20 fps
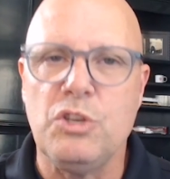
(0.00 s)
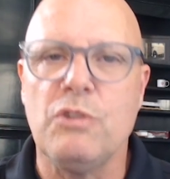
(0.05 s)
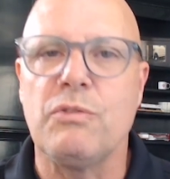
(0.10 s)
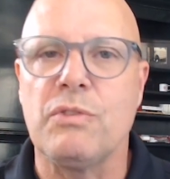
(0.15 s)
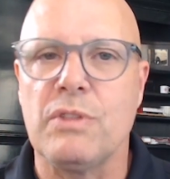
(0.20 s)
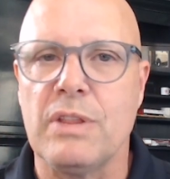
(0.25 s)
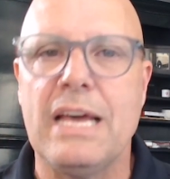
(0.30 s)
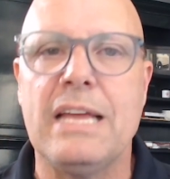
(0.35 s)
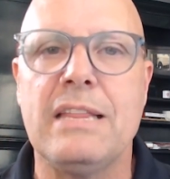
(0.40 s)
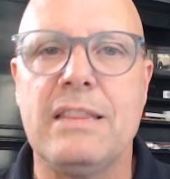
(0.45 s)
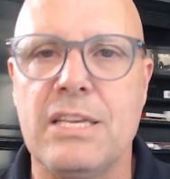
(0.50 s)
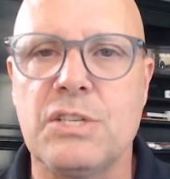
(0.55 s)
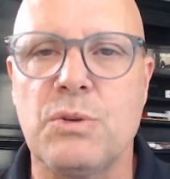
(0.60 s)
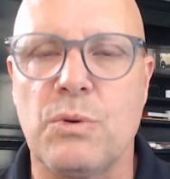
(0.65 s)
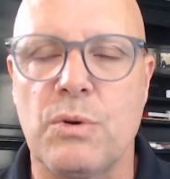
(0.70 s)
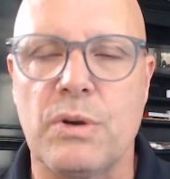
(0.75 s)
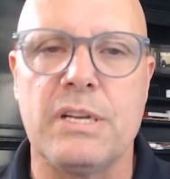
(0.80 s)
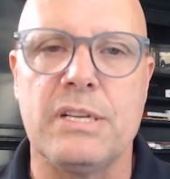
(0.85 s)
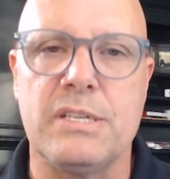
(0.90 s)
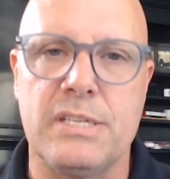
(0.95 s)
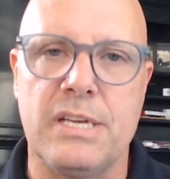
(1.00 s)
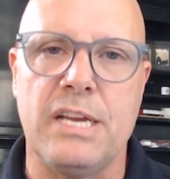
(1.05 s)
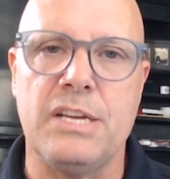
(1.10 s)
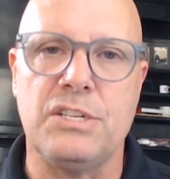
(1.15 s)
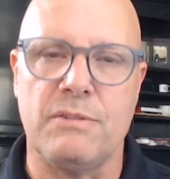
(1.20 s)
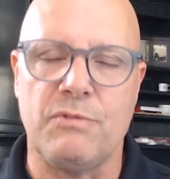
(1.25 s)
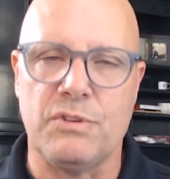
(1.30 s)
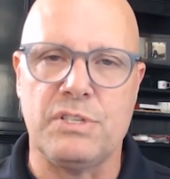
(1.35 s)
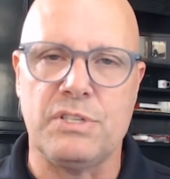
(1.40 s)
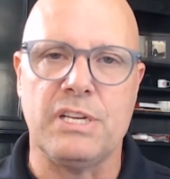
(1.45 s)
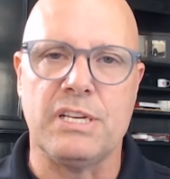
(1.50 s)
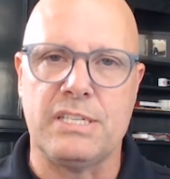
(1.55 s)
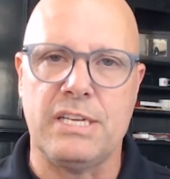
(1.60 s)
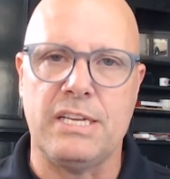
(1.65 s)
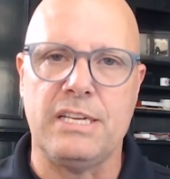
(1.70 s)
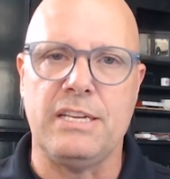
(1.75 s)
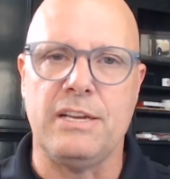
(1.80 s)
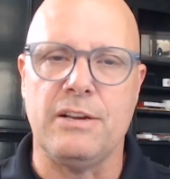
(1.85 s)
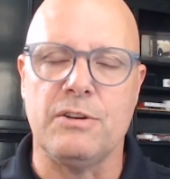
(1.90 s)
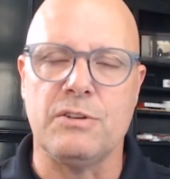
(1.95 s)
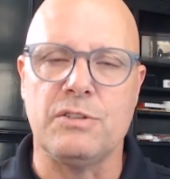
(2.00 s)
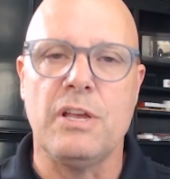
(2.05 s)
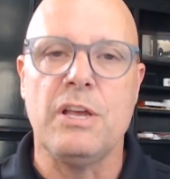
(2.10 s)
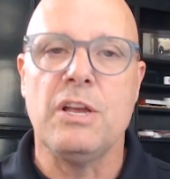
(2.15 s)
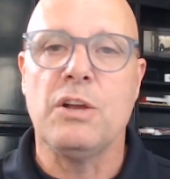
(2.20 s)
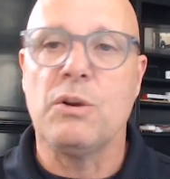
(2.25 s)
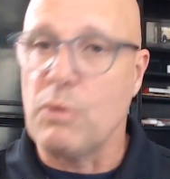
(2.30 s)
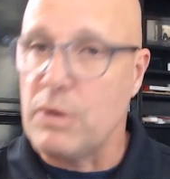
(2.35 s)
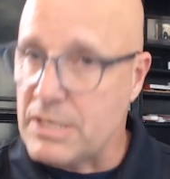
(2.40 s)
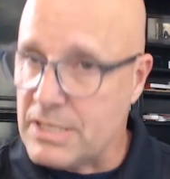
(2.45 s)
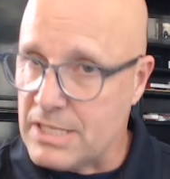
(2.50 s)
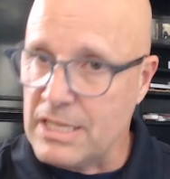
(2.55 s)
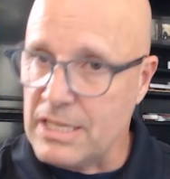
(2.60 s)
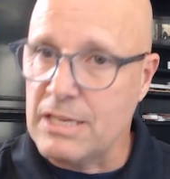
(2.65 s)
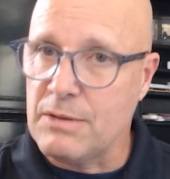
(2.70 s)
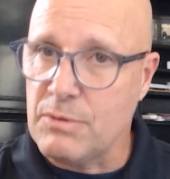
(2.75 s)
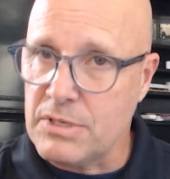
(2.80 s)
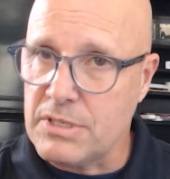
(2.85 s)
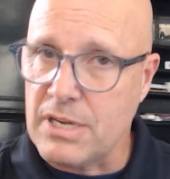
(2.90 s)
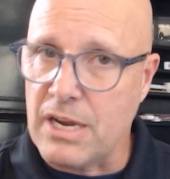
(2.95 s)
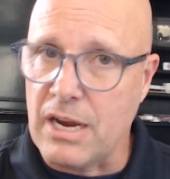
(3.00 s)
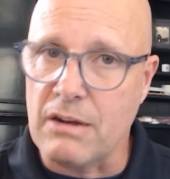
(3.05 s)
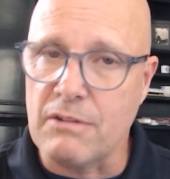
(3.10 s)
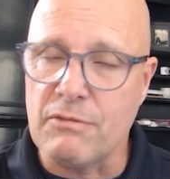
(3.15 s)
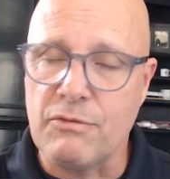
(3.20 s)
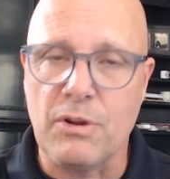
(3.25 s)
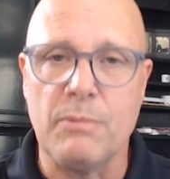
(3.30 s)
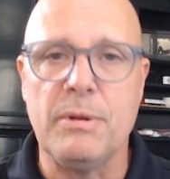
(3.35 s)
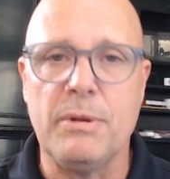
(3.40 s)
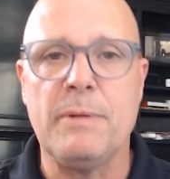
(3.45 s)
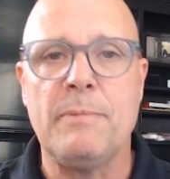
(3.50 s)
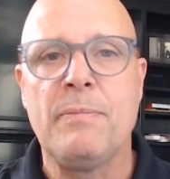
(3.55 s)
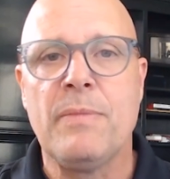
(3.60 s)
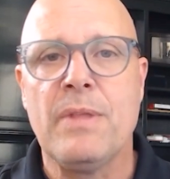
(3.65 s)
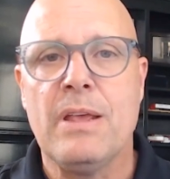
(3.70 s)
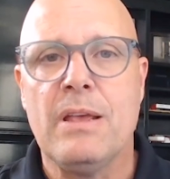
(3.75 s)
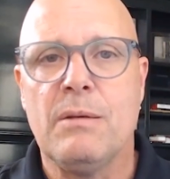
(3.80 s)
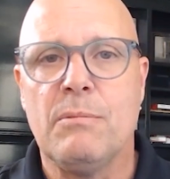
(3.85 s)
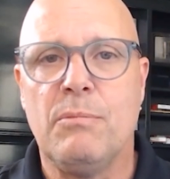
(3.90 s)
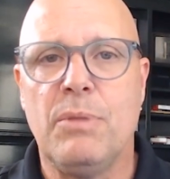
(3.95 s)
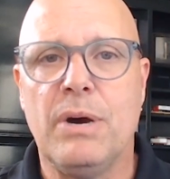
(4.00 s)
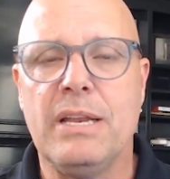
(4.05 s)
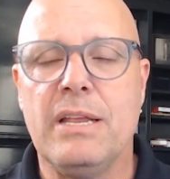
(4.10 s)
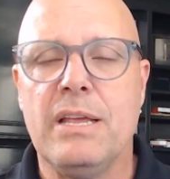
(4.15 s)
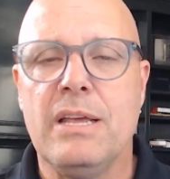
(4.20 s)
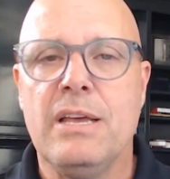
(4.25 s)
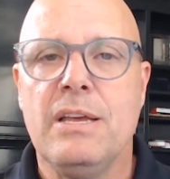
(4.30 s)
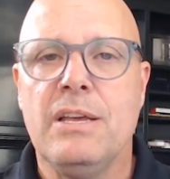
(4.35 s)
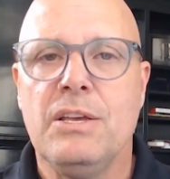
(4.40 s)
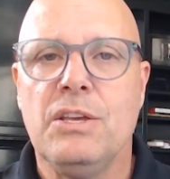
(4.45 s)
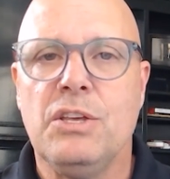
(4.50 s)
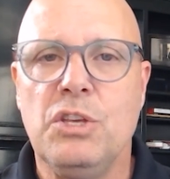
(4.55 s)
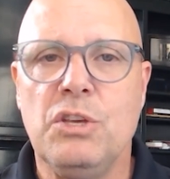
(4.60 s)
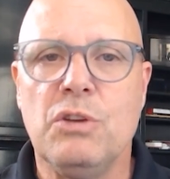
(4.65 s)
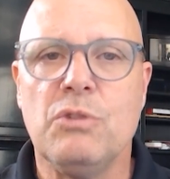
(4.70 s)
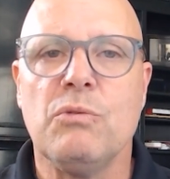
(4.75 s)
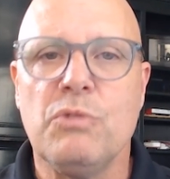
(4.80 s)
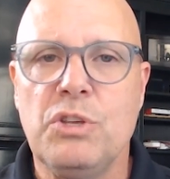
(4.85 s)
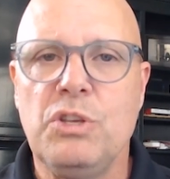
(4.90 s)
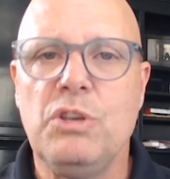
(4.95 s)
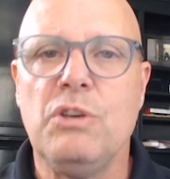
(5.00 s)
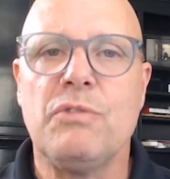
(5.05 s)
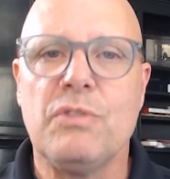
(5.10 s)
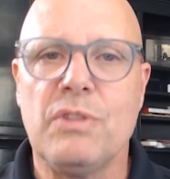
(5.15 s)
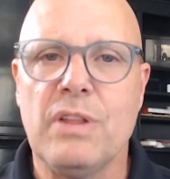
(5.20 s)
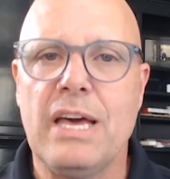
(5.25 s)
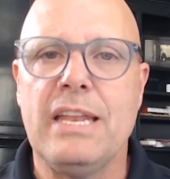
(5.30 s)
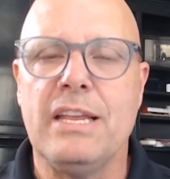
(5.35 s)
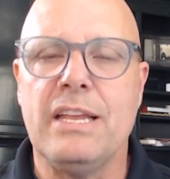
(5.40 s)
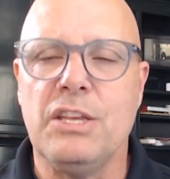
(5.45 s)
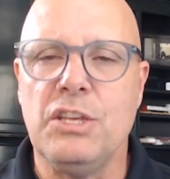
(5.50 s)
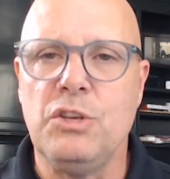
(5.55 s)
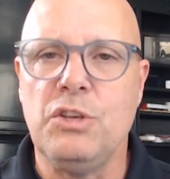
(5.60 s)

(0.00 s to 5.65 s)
led this organization for 16 years, recently retired from it, but you've led it.